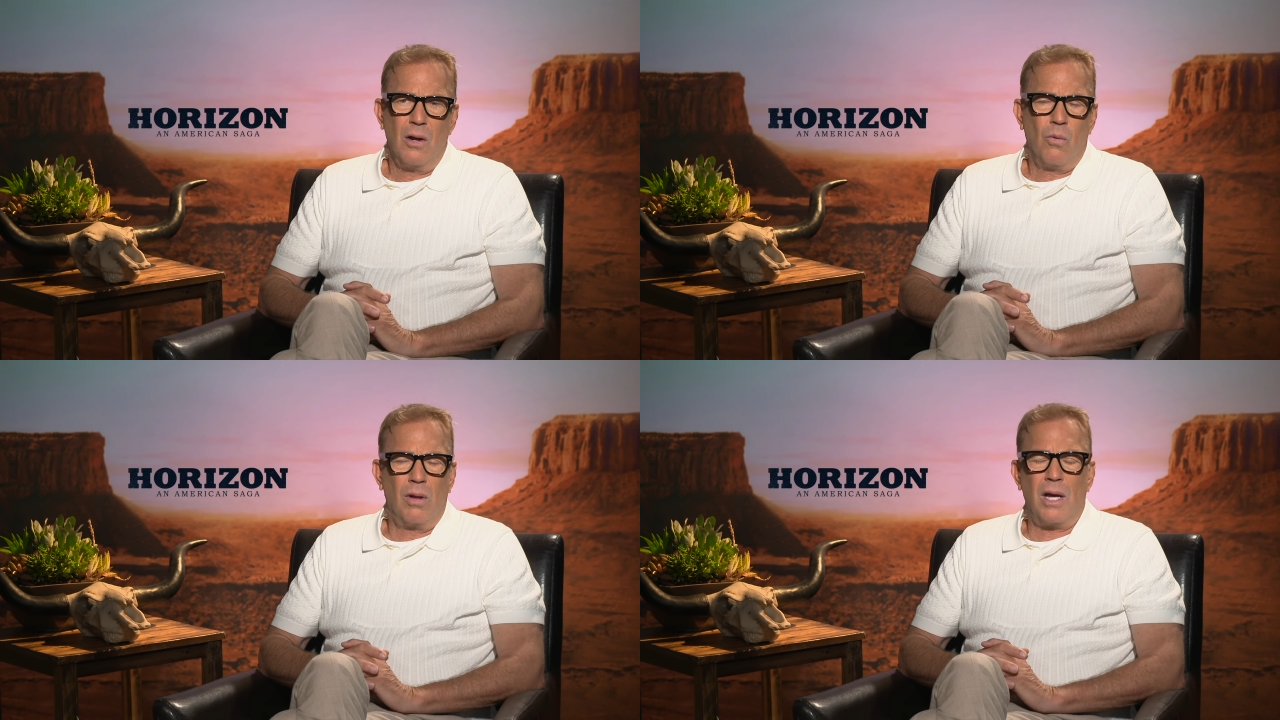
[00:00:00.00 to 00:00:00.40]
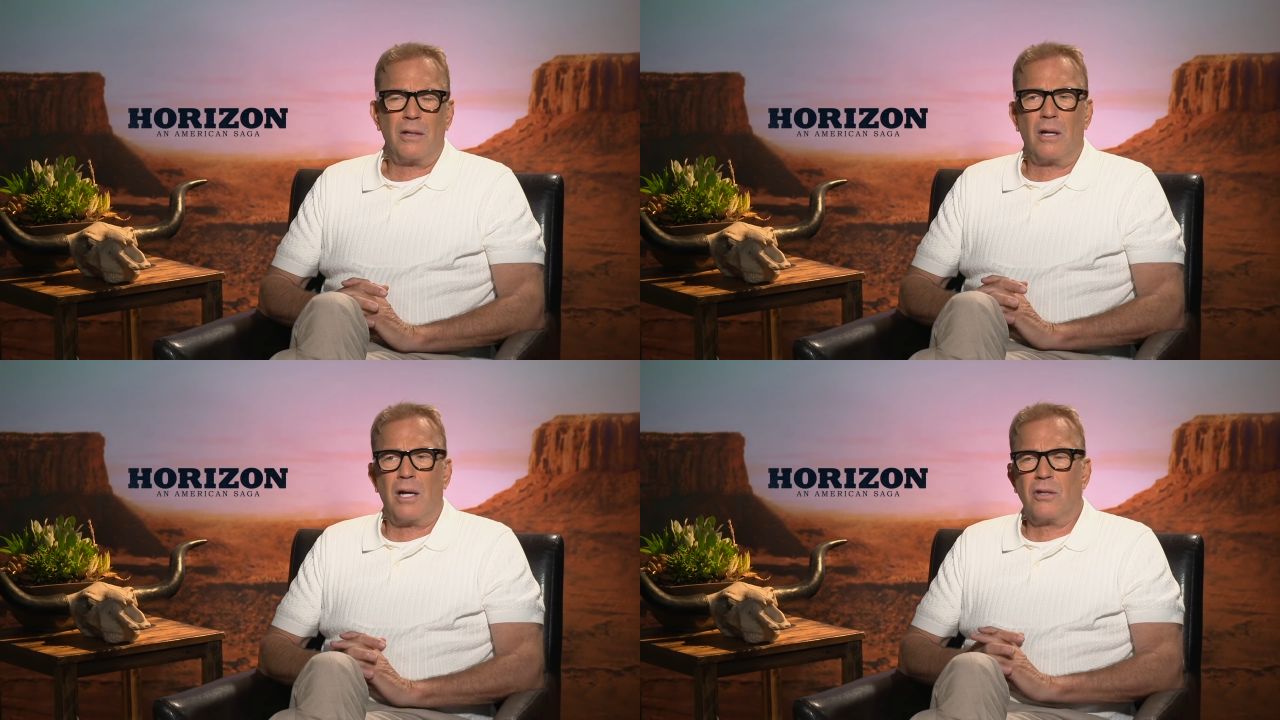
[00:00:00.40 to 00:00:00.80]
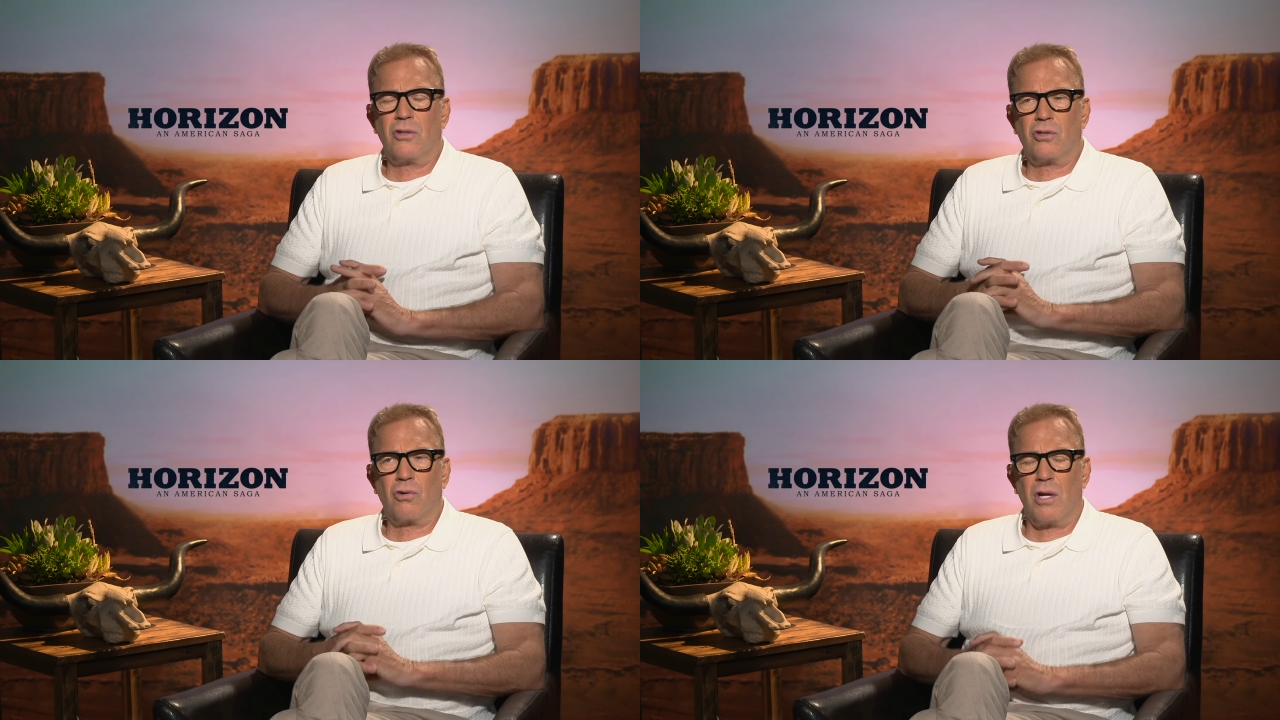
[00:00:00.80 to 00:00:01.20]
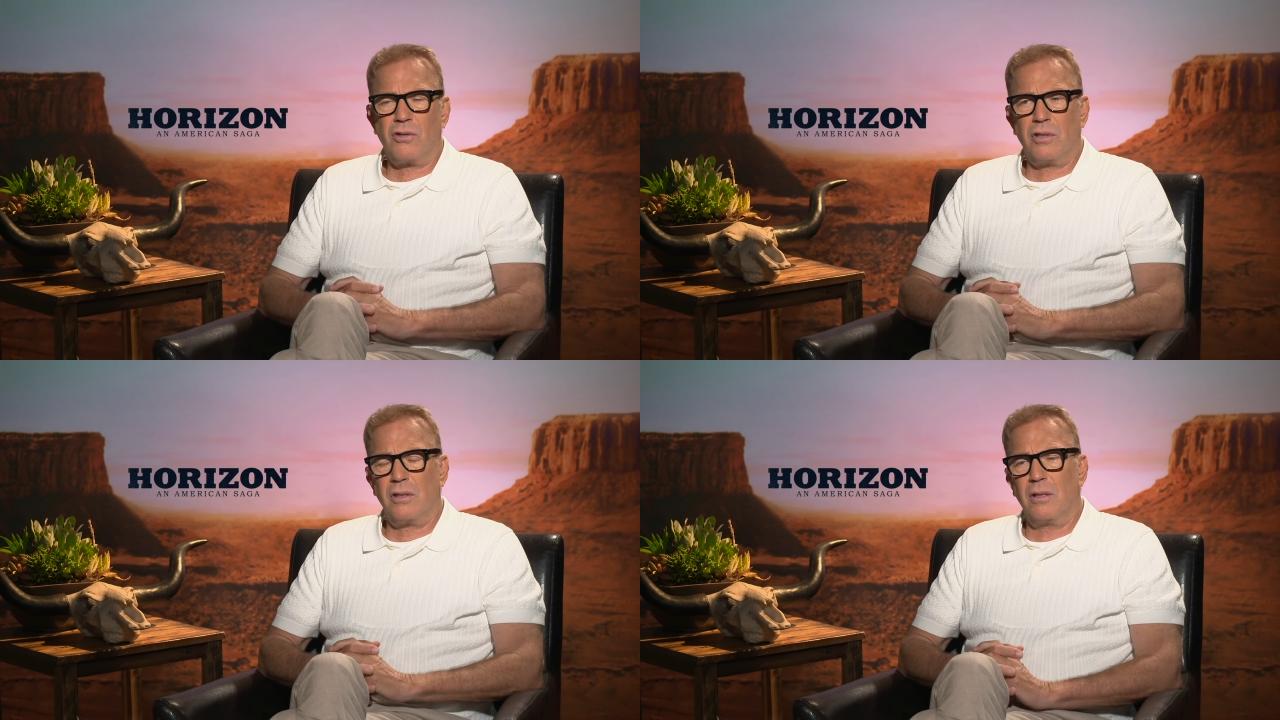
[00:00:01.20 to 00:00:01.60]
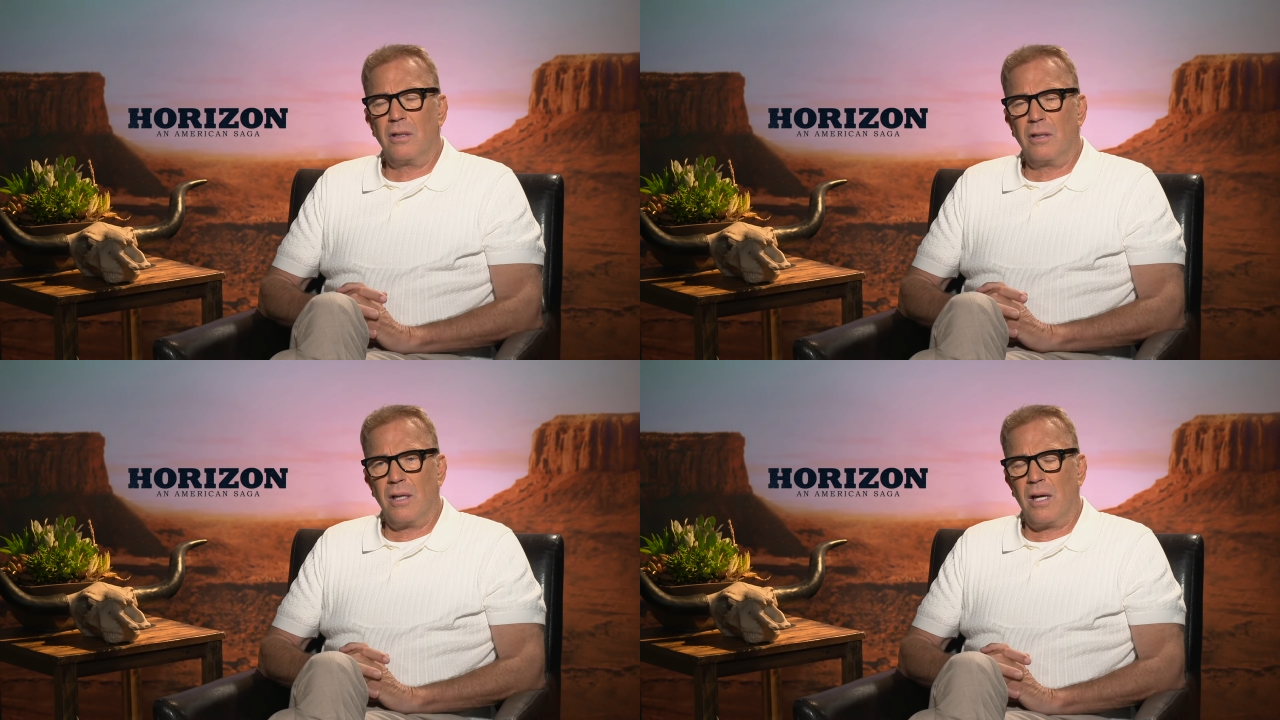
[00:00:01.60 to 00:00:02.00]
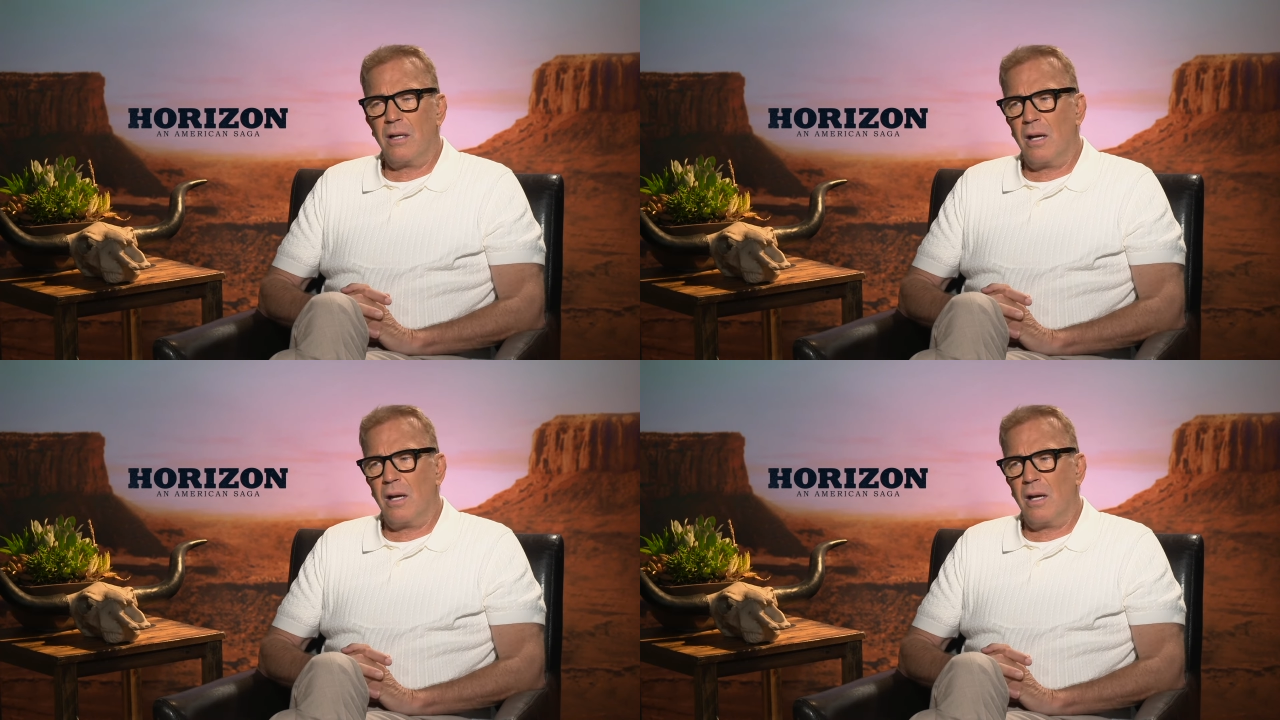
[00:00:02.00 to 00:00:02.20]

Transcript: Well, I just trusted that